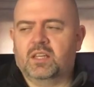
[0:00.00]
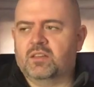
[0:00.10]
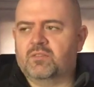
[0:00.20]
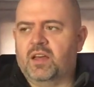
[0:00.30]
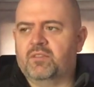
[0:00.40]

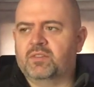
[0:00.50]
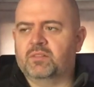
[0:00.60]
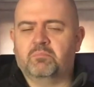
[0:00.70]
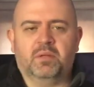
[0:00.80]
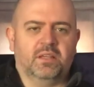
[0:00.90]
of having
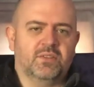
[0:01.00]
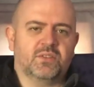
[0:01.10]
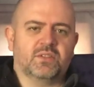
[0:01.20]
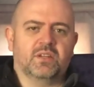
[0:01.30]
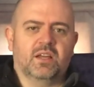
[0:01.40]

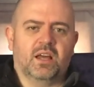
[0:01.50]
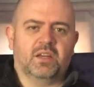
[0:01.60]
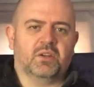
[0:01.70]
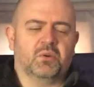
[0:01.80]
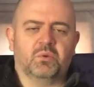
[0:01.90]
peace in
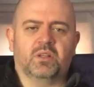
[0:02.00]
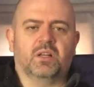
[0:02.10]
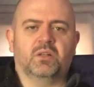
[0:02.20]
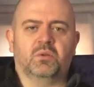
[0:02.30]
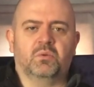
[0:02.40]
our own
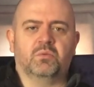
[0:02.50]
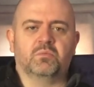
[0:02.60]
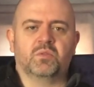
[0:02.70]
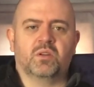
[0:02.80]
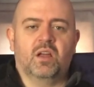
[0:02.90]
little
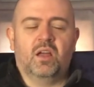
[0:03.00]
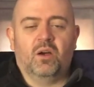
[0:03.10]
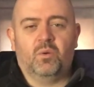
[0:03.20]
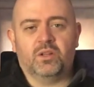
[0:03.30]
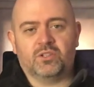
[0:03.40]
homes,
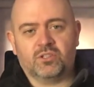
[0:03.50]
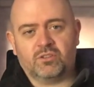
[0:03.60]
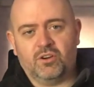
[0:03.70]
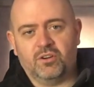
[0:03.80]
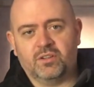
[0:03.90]
which,
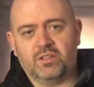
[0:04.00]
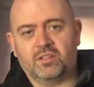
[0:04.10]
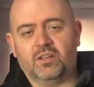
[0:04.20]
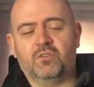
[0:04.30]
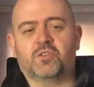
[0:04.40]
according to
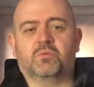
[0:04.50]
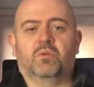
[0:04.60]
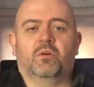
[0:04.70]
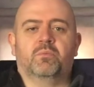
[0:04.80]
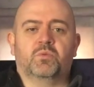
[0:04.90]
Klaus
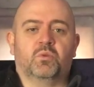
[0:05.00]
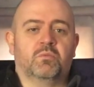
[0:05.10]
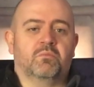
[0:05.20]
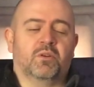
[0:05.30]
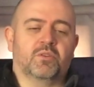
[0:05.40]
Schwab's, won't
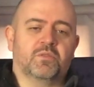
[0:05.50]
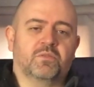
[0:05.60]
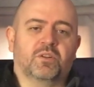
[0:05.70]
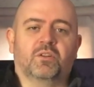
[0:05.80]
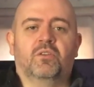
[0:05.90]
be ours for
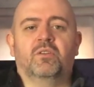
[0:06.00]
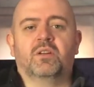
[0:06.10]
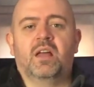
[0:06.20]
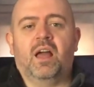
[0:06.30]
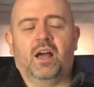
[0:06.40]
long,
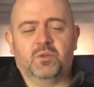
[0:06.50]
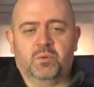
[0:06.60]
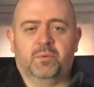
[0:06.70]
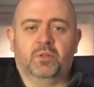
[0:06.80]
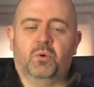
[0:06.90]
as we
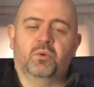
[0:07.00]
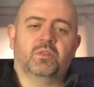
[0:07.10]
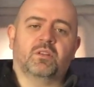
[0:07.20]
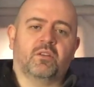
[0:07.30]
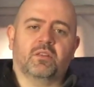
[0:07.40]
will own
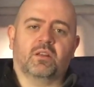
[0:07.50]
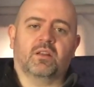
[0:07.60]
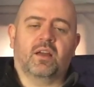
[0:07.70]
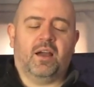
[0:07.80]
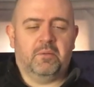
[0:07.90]
nothing
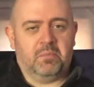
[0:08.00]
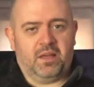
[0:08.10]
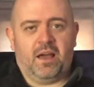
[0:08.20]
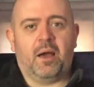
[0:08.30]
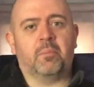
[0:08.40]
and be
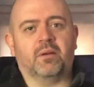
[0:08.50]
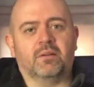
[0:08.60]
happy.